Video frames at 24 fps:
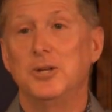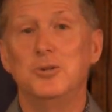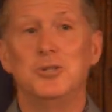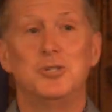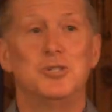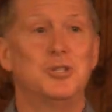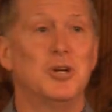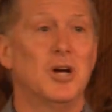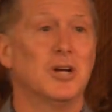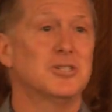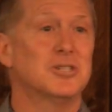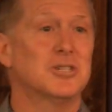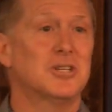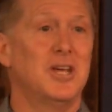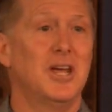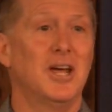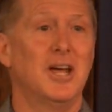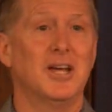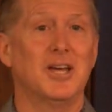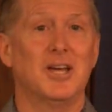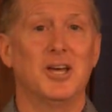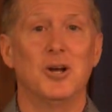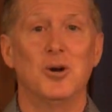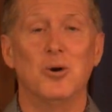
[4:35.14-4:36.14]
You just
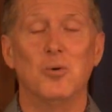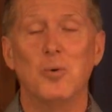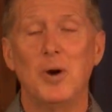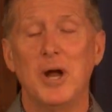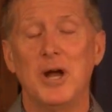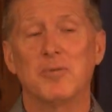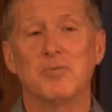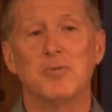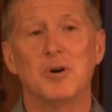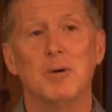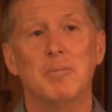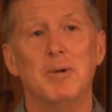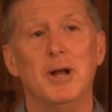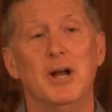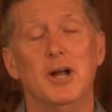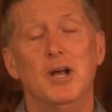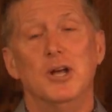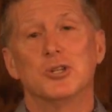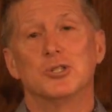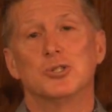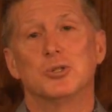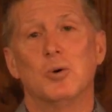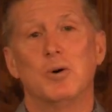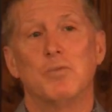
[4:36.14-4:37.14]
can't get away from it.
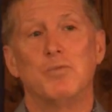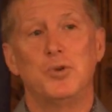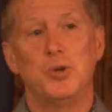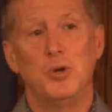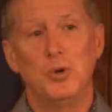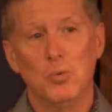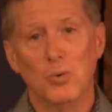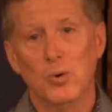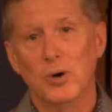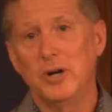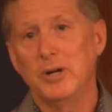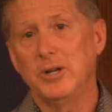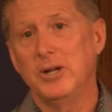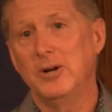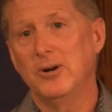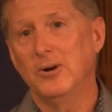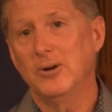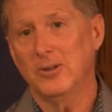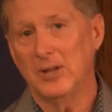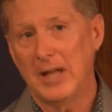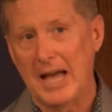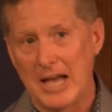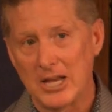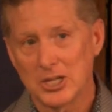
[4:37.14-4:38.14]
So if you weren't
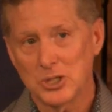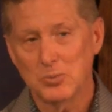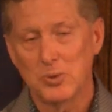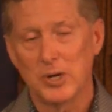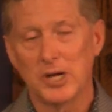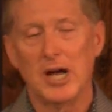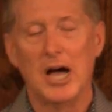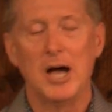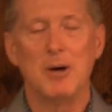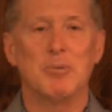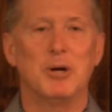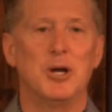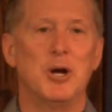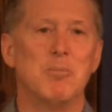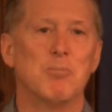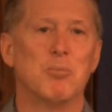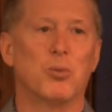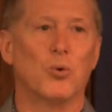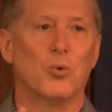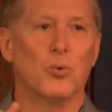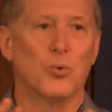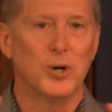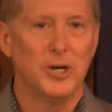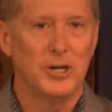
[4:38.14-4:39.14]
here last week, I'm going to
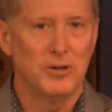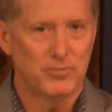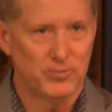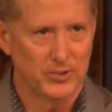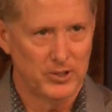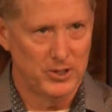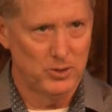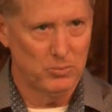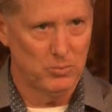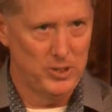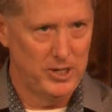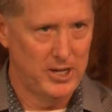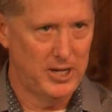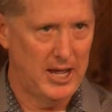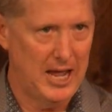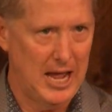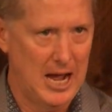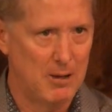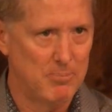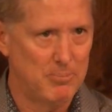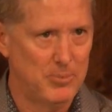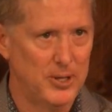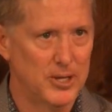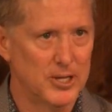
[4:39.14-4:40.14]
briefly
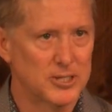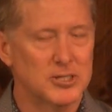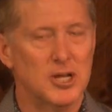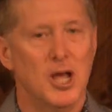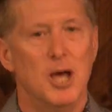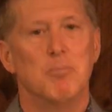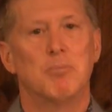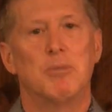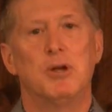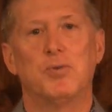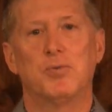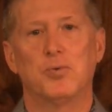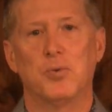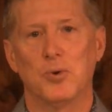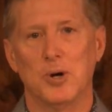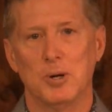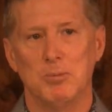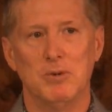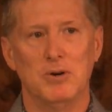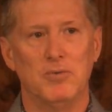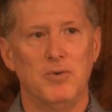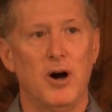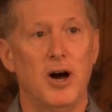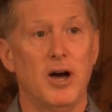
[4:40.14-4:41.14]
recap this before we
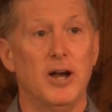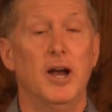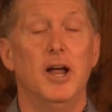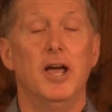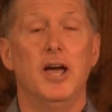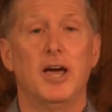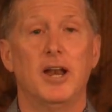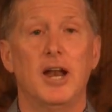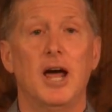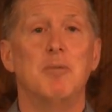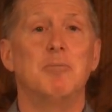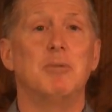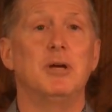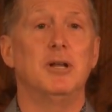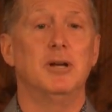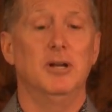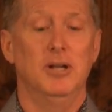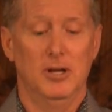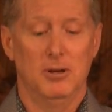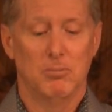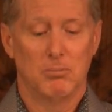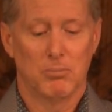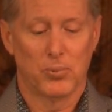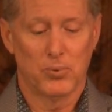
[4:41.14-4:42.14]
move on. And I mean
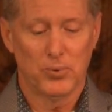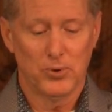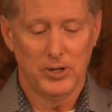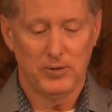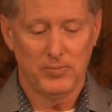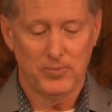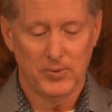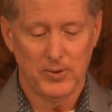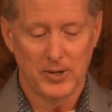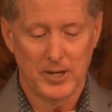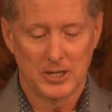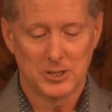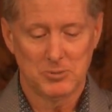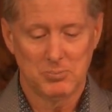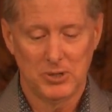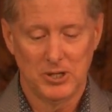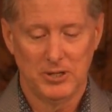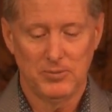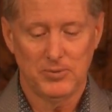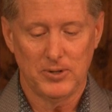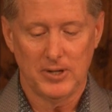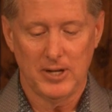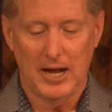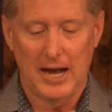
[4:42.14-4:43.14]
briefly
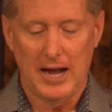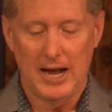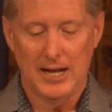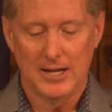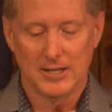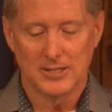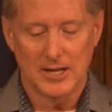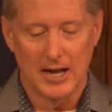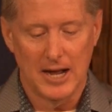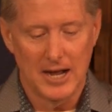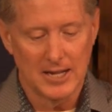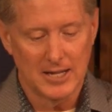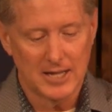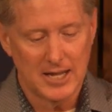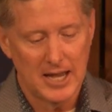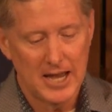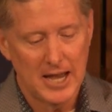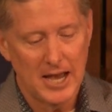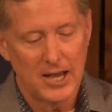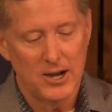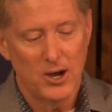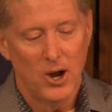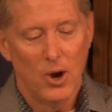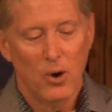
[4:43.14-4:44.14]
as I
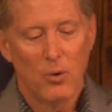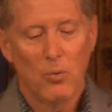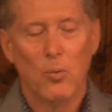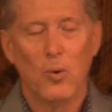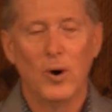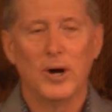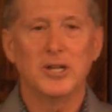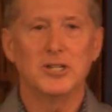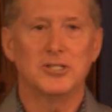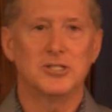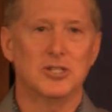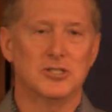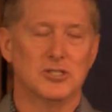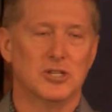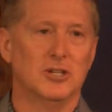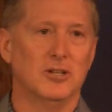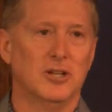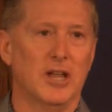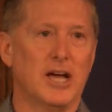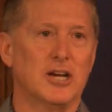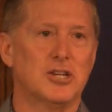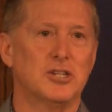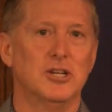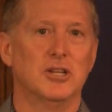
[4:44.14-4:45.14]
can. What is this
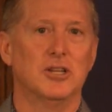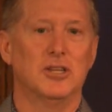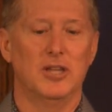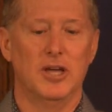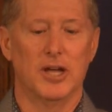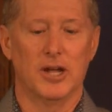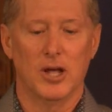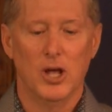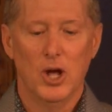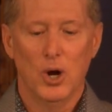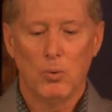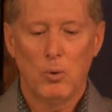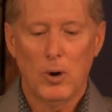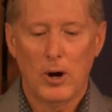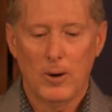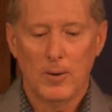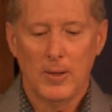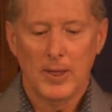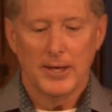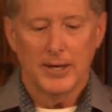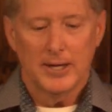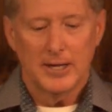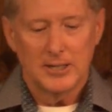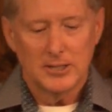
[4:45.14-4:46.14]
election thing?
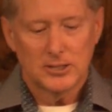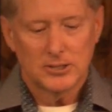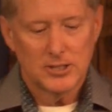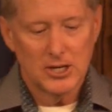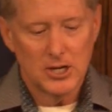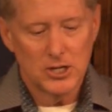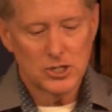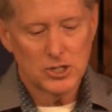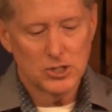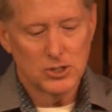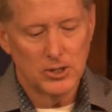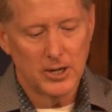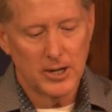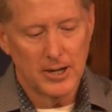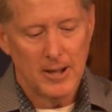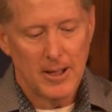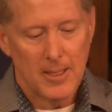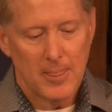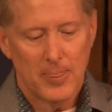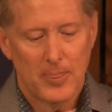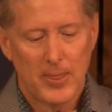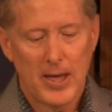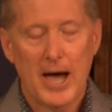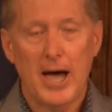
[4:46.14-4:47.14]
Well, essentially
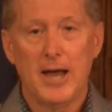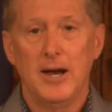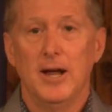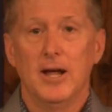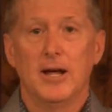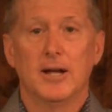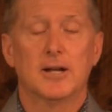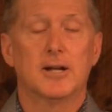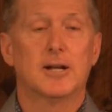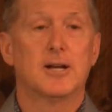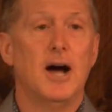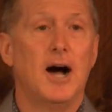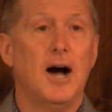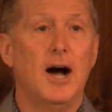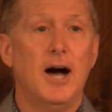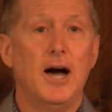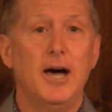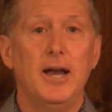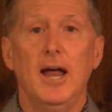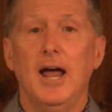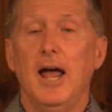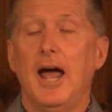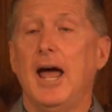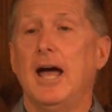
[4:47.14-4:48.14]
that
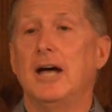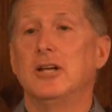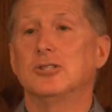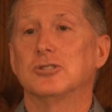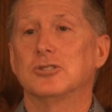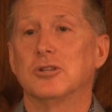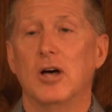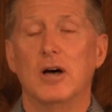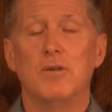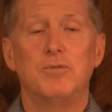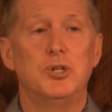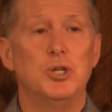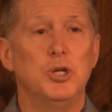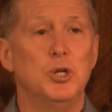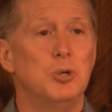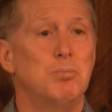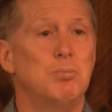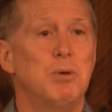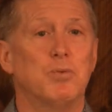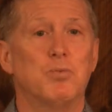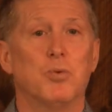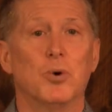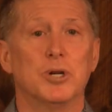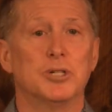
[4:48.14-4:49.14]
God has loved you
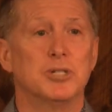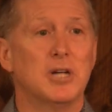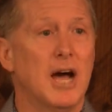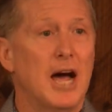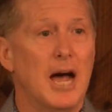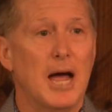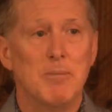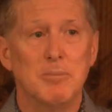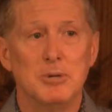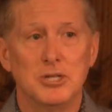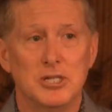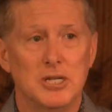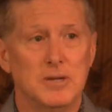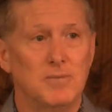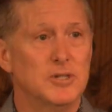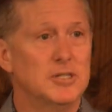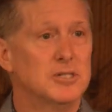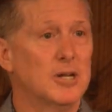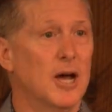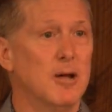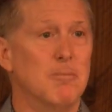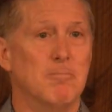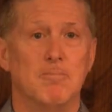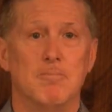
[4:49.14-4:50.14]
before time is even
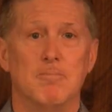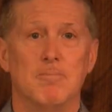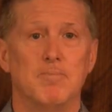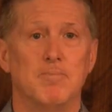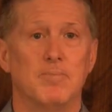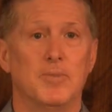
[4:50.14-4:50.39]
time.